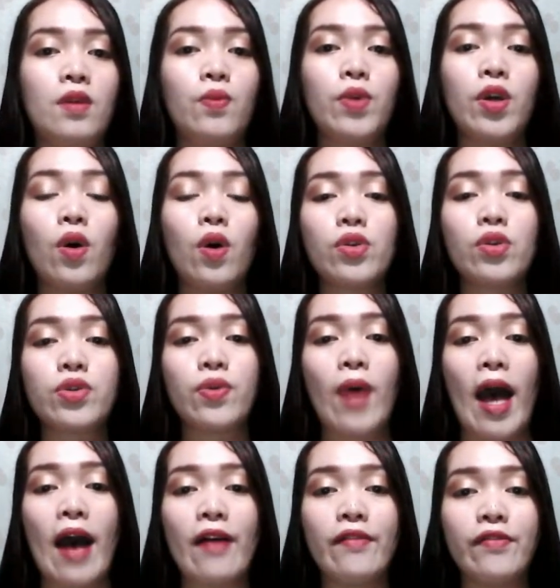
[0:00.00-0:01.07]
We also
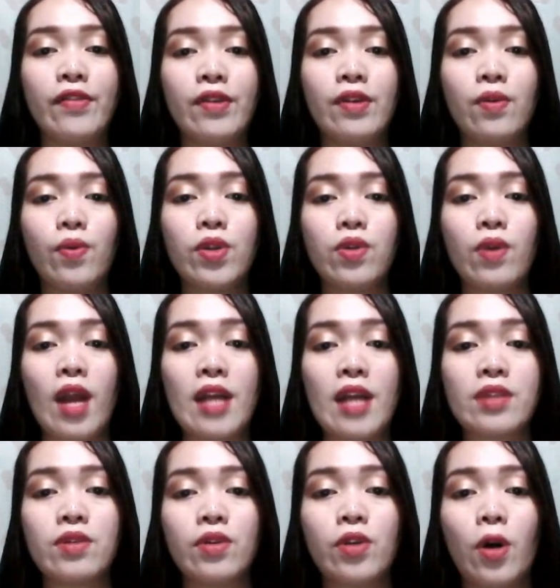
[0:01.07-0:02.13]
have, when you're
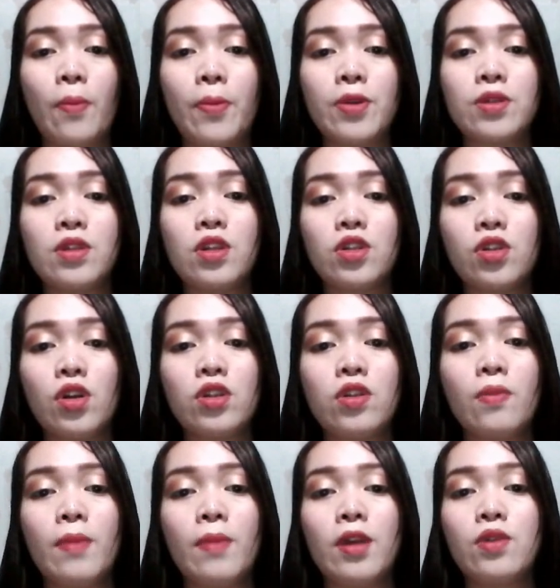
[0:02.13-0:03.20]
answering opposition,
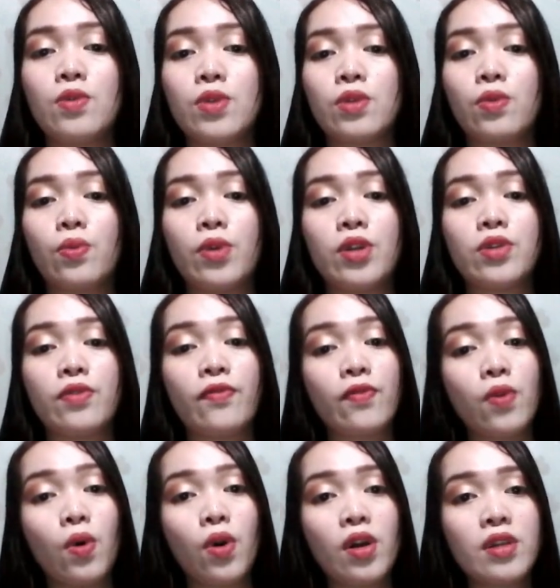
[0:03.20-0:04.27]
you may use the words of
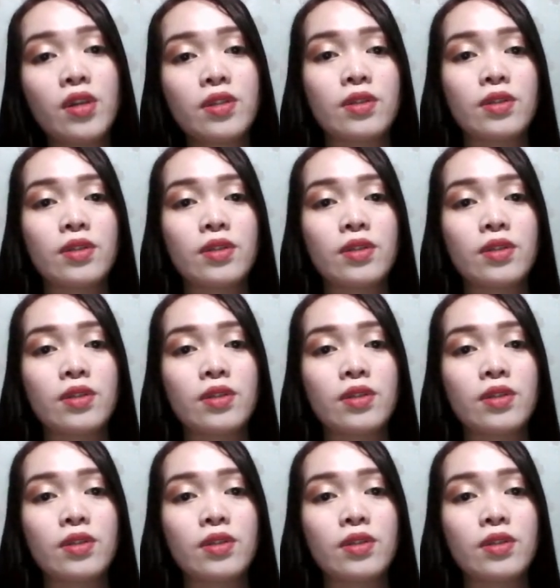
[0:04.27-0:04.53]
course,